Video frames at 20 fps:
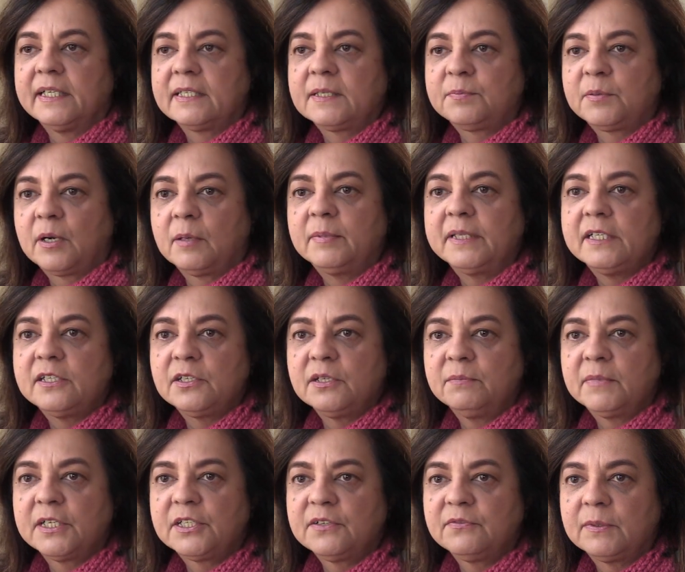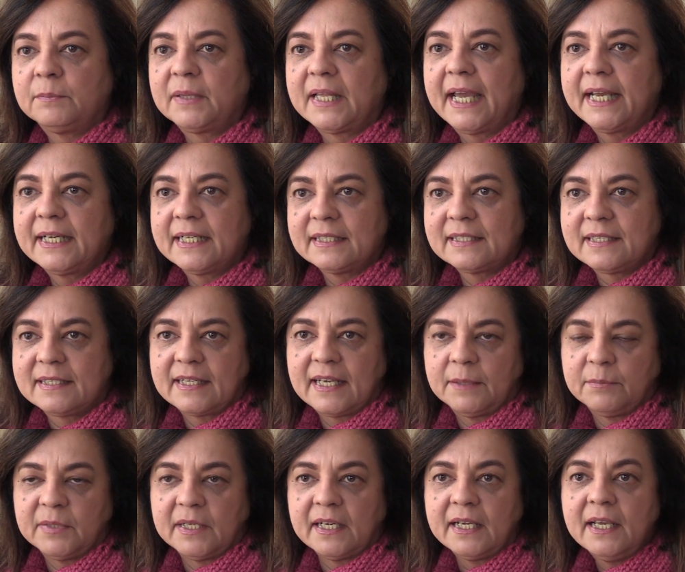that's probably too much of a blanket
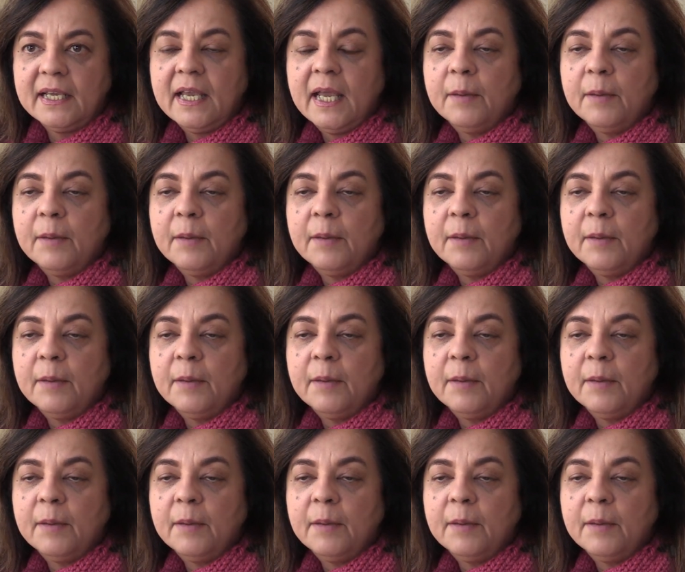statement,